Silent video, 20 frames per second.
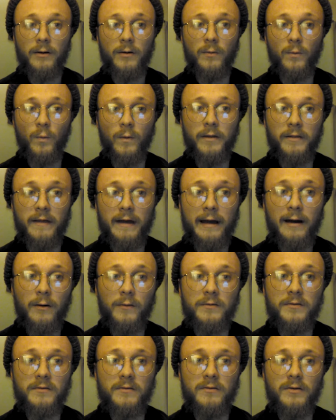
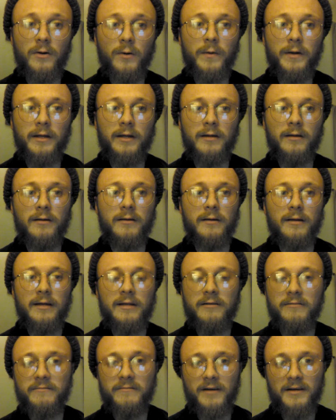without knowing
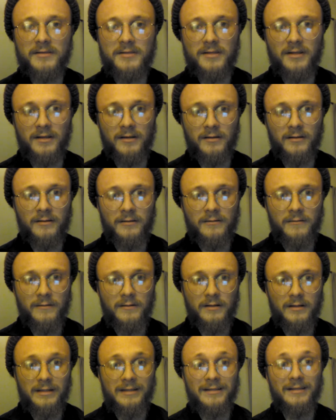and investing
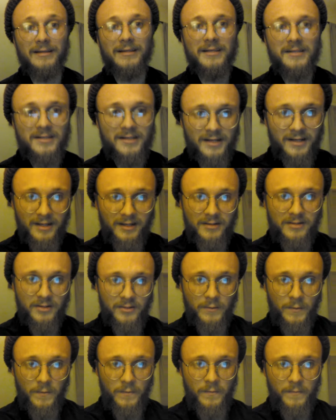in listening
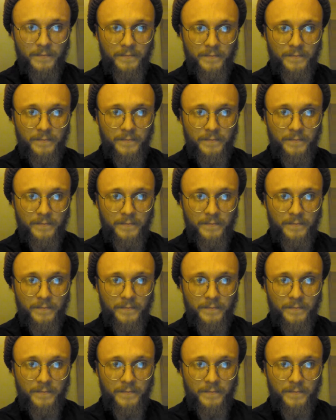to